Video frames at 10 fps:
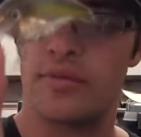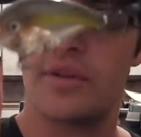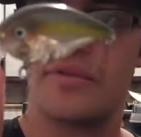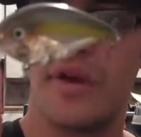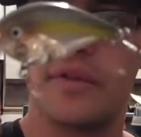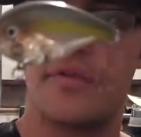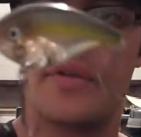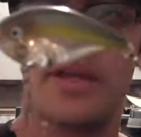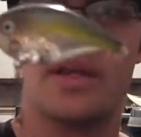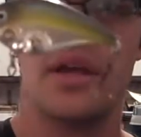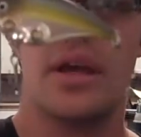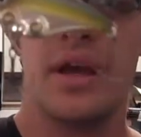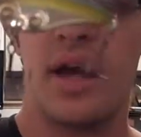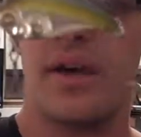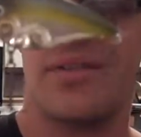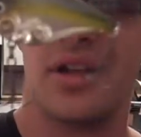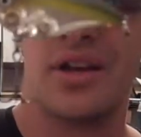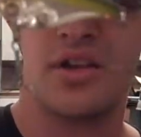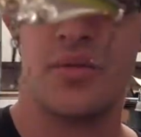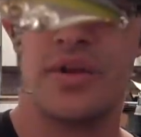3 to 5 feet. I have a
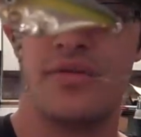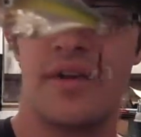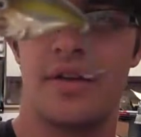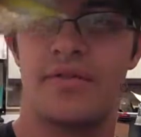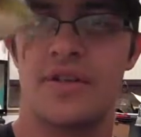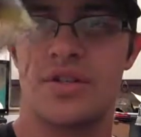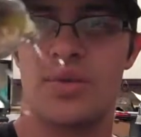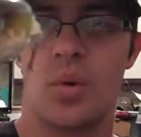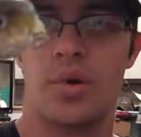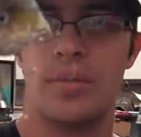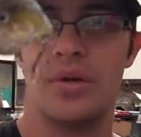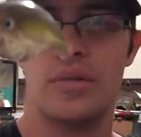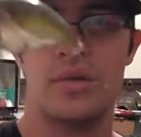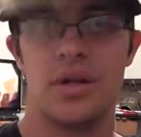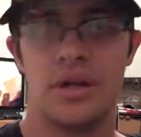lot of 3 to 5 feet square bill